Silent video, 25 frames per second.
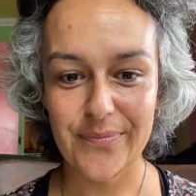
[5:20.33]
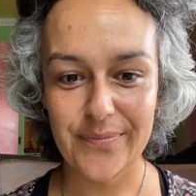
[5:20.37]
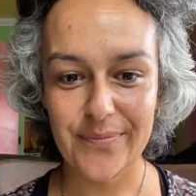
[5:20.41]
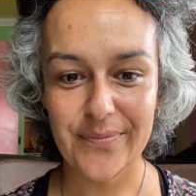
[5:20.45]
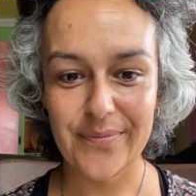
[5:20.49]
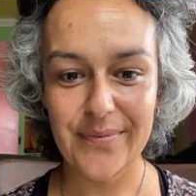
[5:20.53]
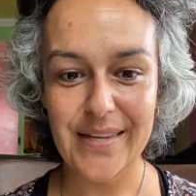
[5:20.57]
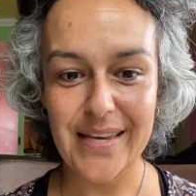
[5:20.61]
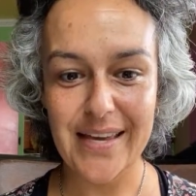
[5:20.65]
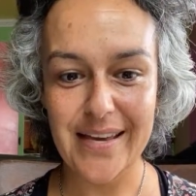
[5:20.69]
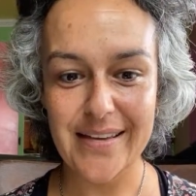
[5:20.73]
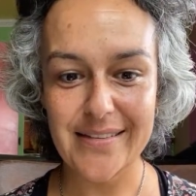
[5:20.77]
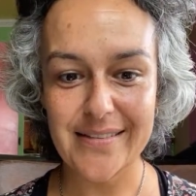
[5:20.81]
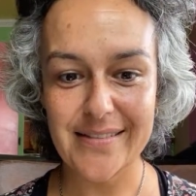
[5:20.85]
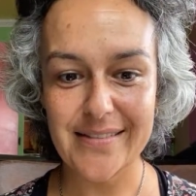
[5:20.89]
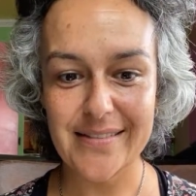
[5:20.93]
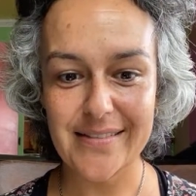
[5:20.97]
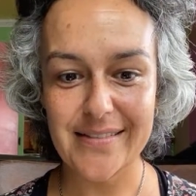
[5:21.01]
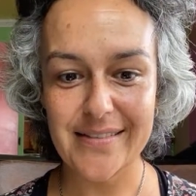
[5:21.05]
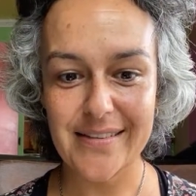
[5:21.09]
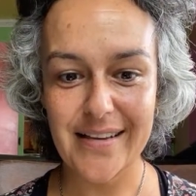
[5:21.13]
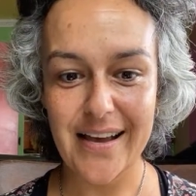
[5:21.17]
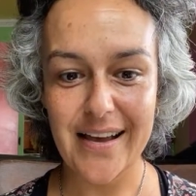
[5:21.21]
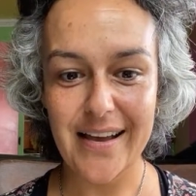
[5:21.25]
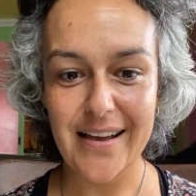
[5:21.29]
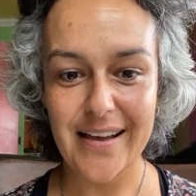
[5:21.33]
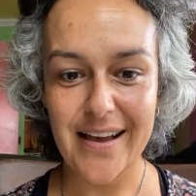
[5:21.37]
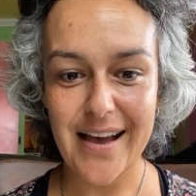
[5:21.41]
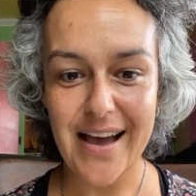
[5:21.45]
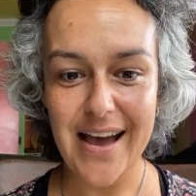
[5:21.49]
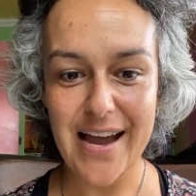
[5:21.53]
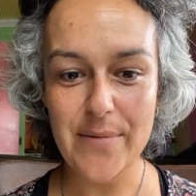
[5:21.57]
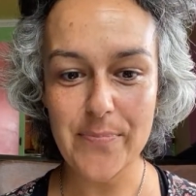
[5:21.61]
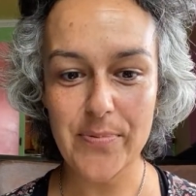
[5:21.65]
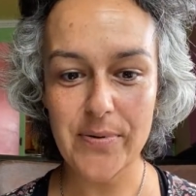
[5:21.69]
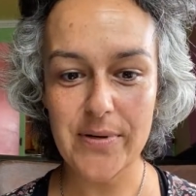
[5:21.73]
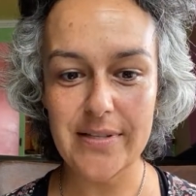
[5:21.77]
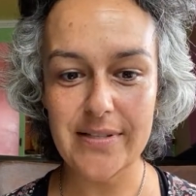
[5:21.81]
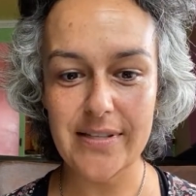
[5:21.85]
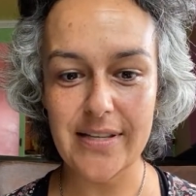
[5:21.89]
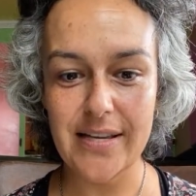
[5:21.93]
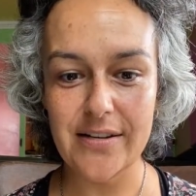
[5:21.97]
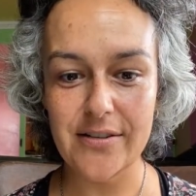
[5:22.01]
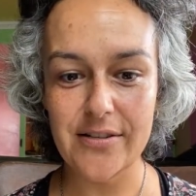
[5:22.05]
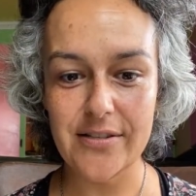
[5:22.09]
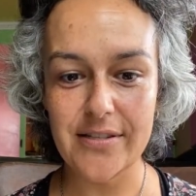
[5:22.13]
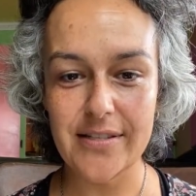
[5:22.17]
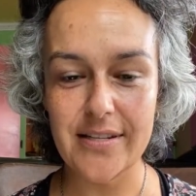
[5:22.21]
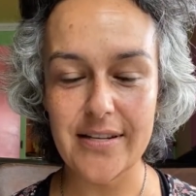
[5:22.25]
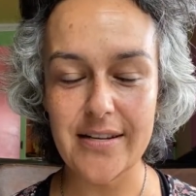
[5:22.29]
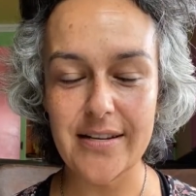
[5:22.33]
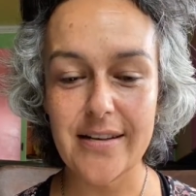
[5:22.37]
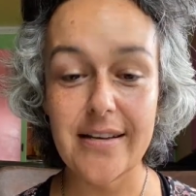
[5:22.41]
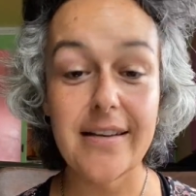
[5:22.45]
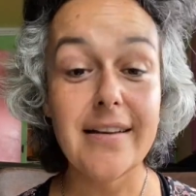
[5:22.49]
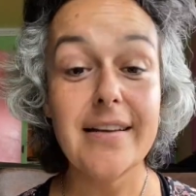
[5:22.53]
Yes. Hi, Prince Henderson.